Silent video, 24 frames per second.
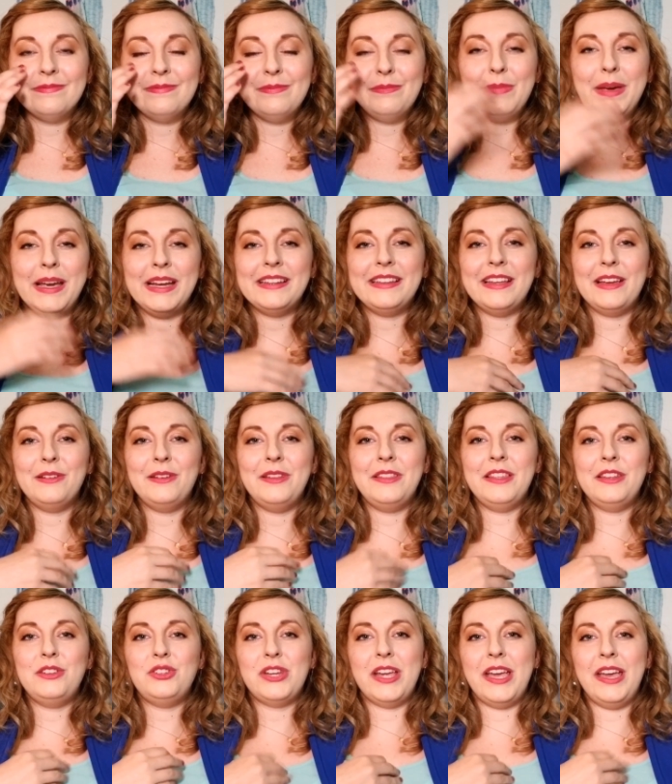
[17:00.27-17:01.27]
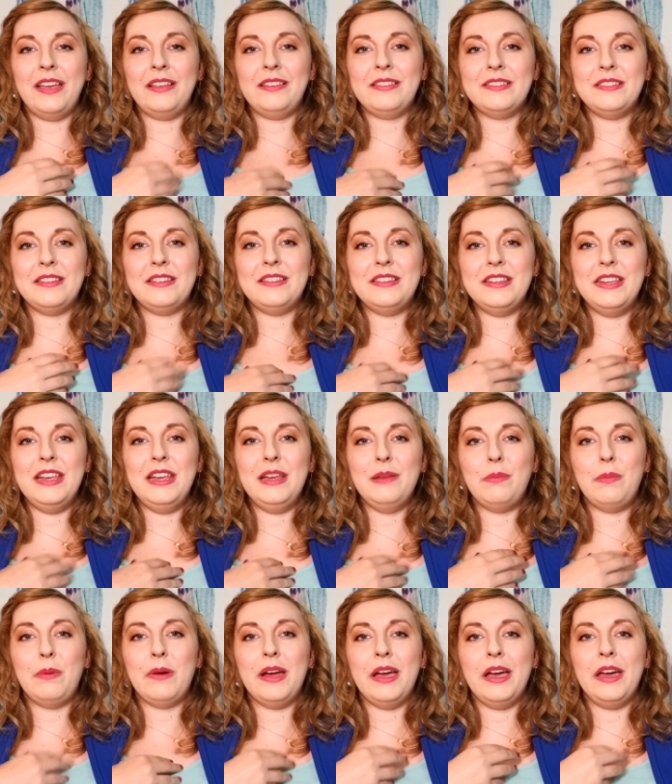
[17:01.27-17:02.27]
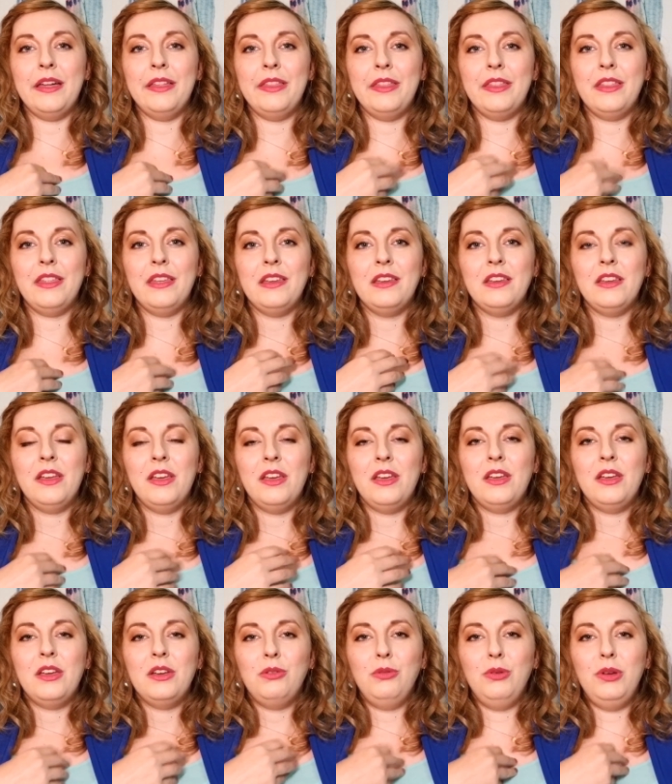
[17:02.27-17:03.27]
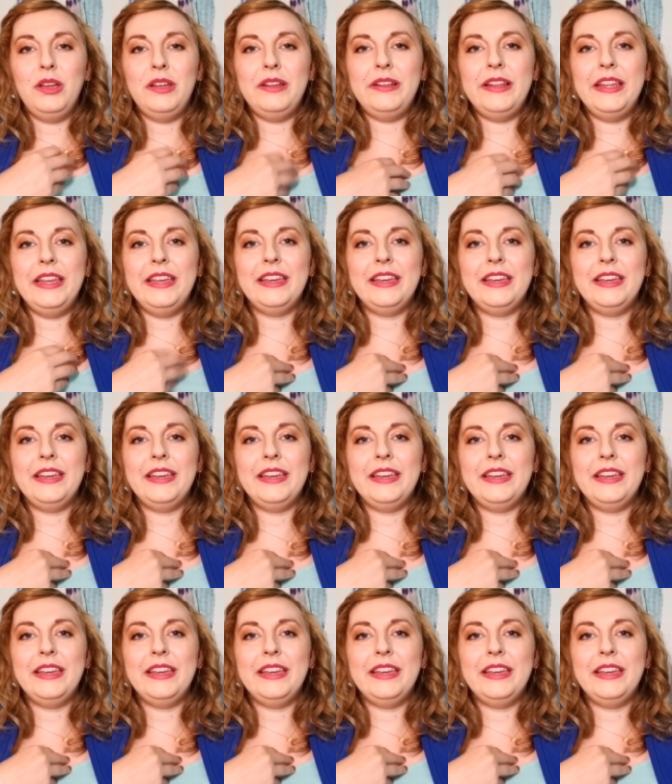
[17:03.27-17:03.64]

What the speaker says: Back down to the chest, deep breath. Really